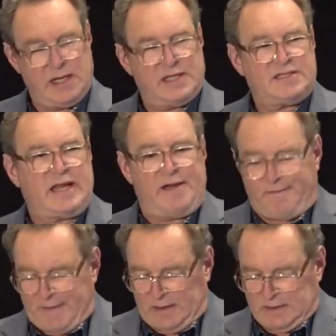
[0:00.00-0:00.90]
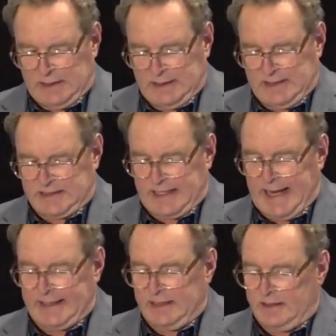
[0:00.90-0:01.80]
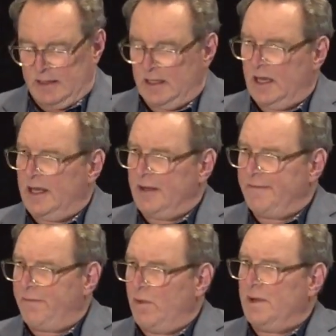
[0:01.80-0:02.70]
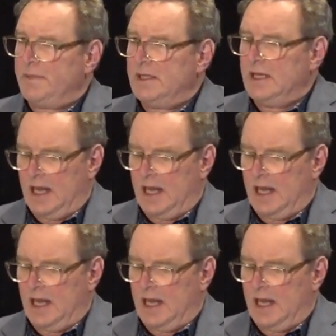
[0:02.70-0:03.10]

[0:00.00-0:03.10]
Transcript: Staff felt disconnected, uninformed,